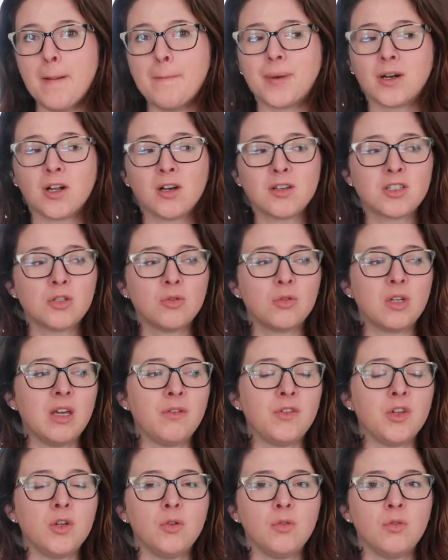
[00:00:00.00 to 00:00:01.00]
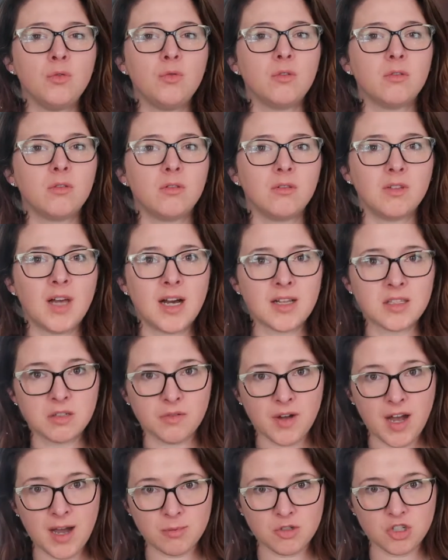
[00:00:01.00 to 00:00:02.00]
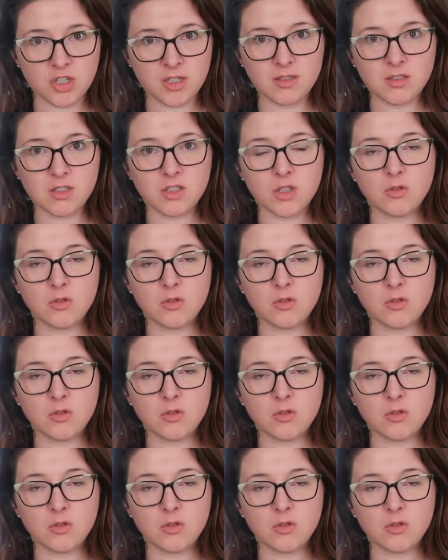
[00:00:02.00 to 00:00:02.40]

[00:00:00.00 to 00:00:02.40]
but also give you lots of options.